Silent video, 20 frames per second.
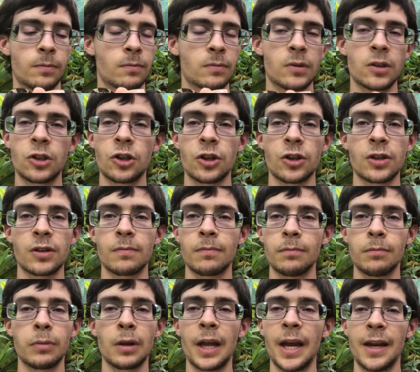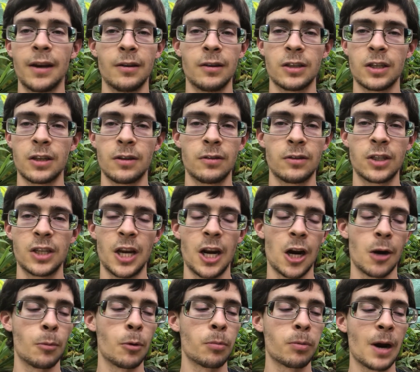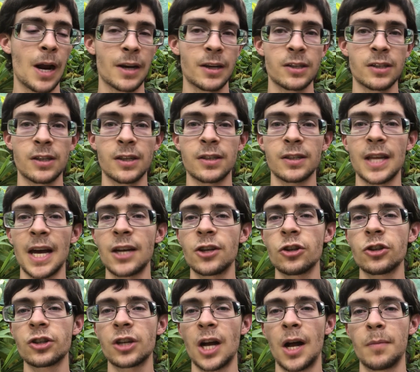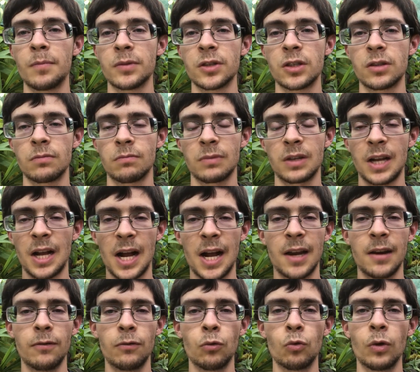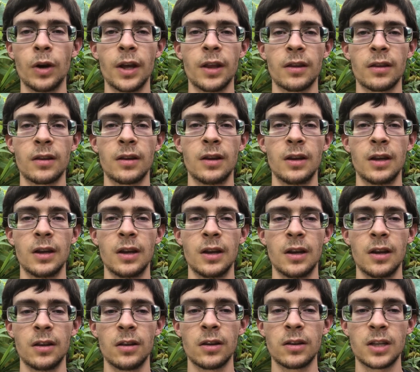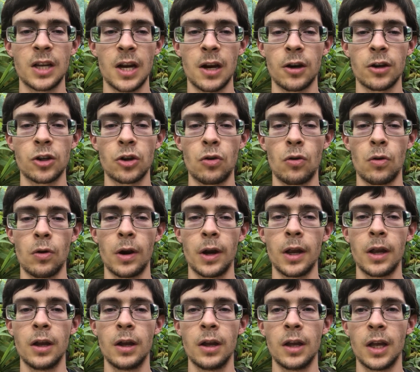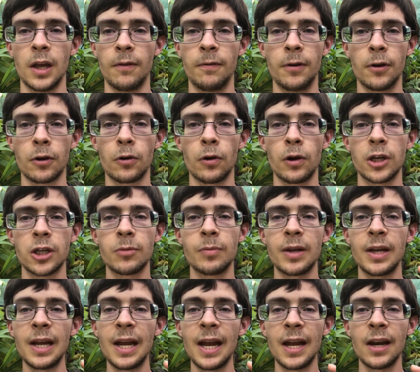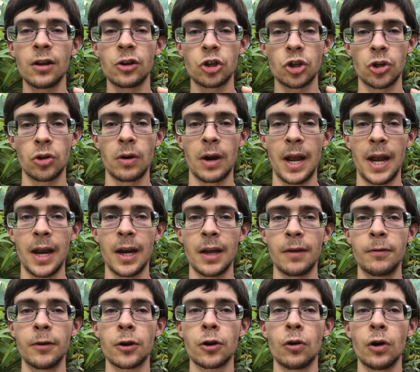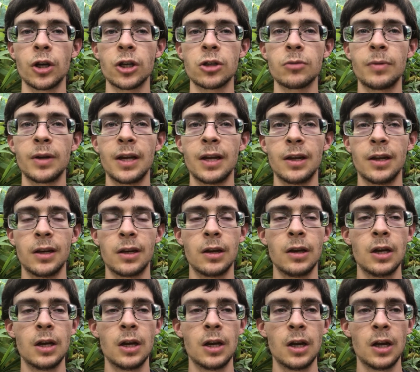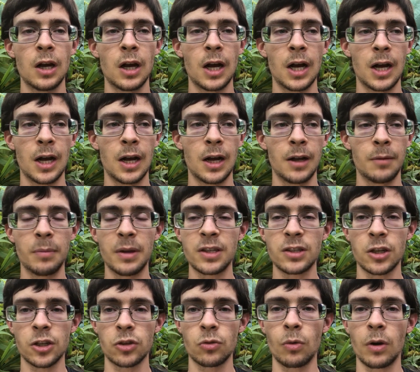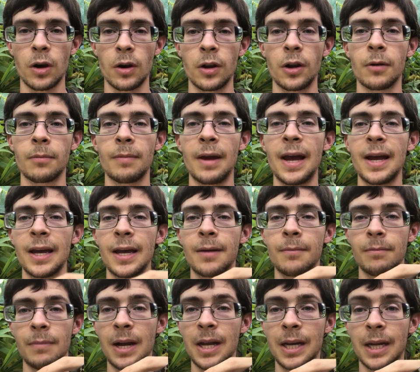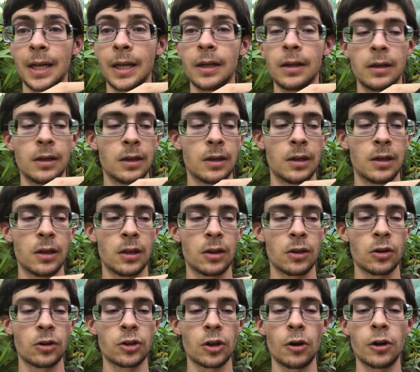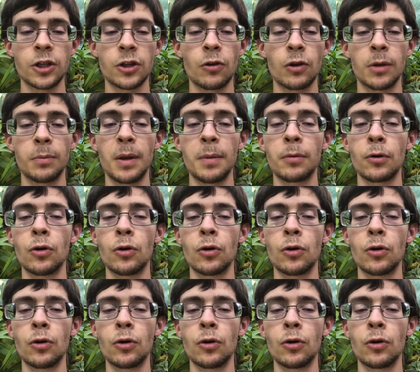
just blatant terrible practices. That just comes kind of with the territory. If you're going to be in a trade, if you're going to be in a business where you're making money, there's always going to be